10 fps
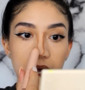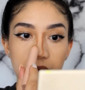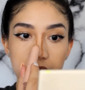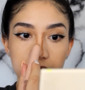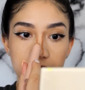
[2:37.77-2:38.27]

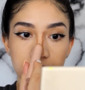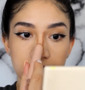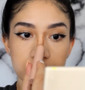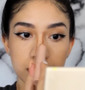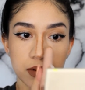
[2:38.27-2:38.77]
and you can
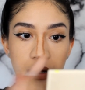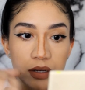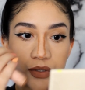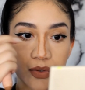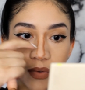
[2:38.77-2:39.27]
also
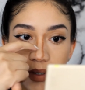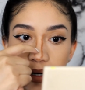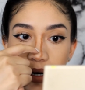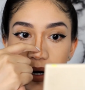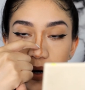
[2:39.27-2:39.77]
contour
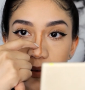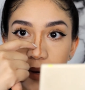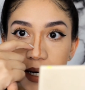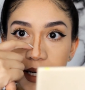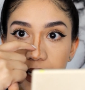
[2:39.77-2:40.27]

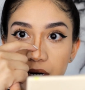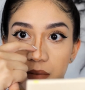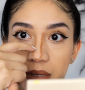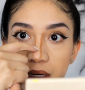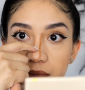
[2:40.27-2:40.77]
right here,
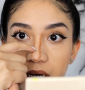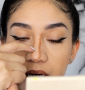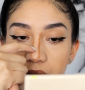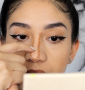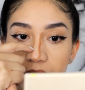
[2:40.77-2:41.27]
but I'm not
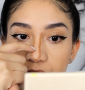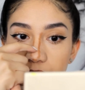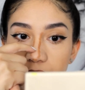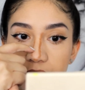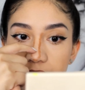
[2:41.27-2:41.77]
going to
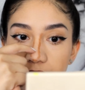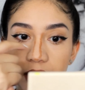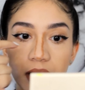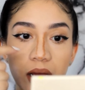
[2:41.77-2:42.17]
contour right there.